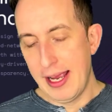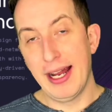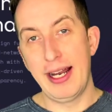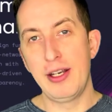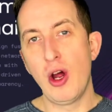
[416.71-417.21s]
And
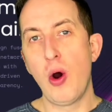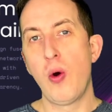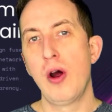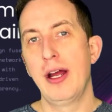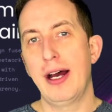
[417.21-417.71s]
I
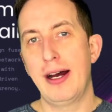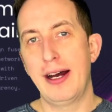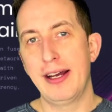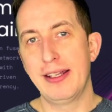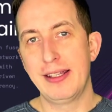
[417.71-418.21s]
know
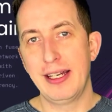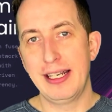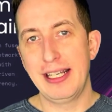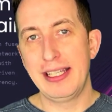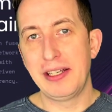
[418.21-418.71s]
that
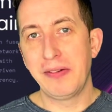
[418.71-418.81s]
in the